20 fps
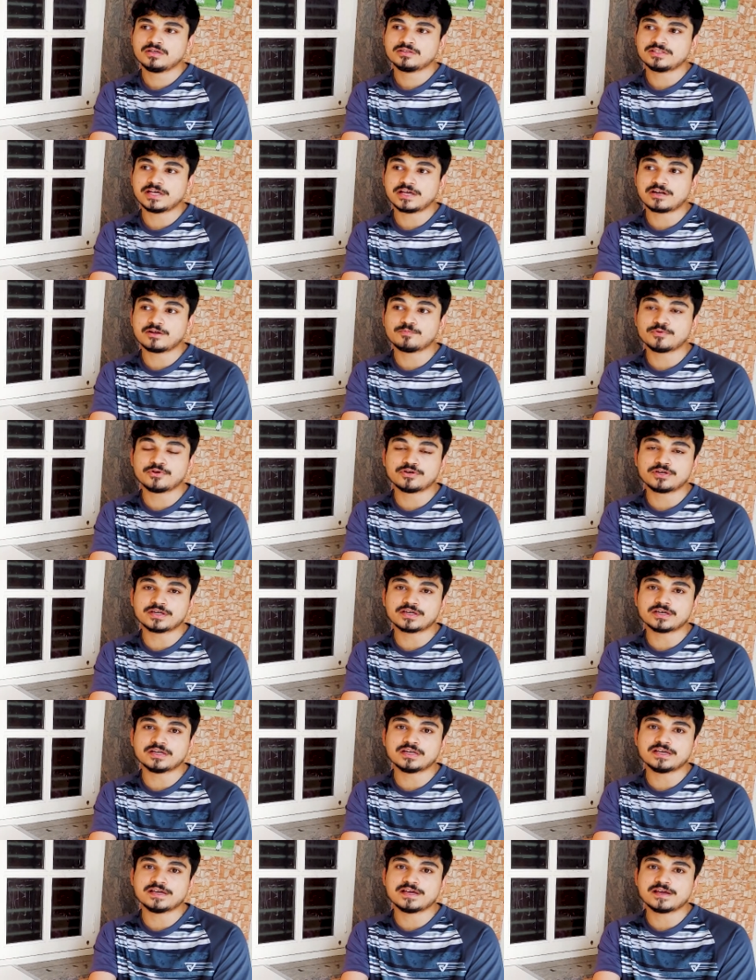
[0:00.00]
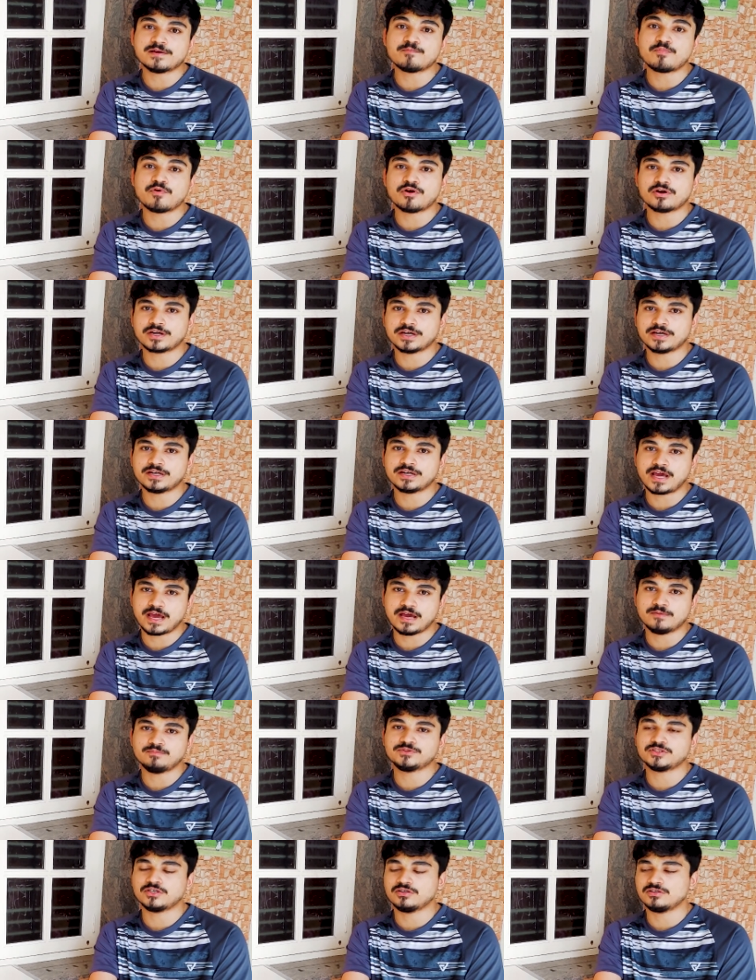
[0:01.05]
therapeutically important
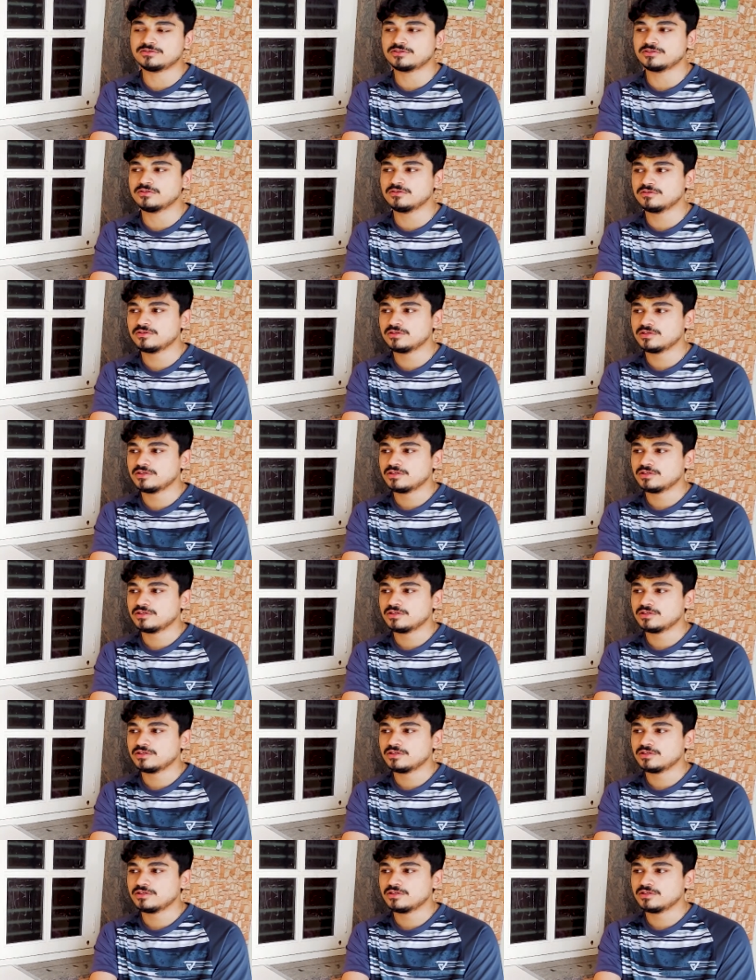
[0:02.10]
apps also.